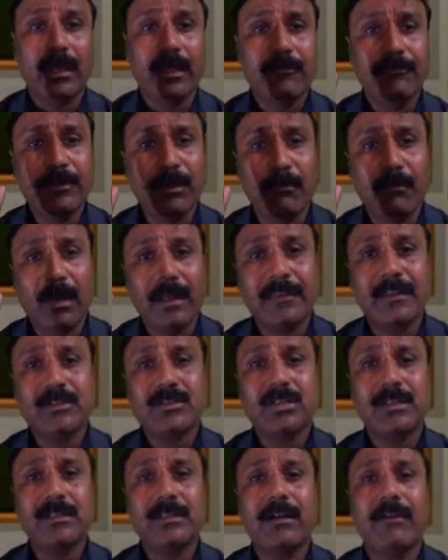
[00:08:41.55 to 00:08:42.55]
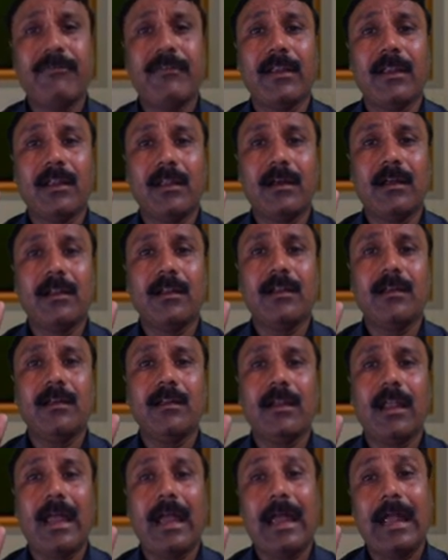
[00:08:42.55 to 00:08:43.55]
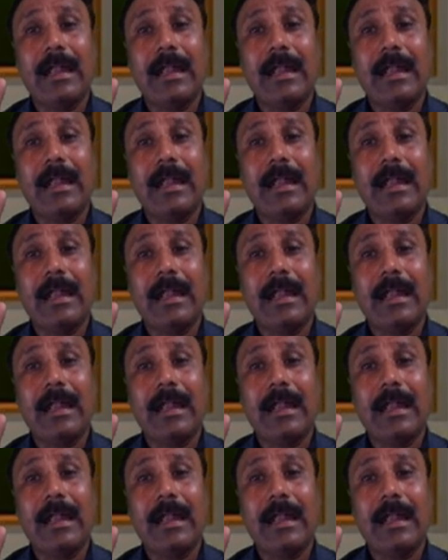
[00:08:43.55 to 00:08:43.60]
if the mother tongue of a learner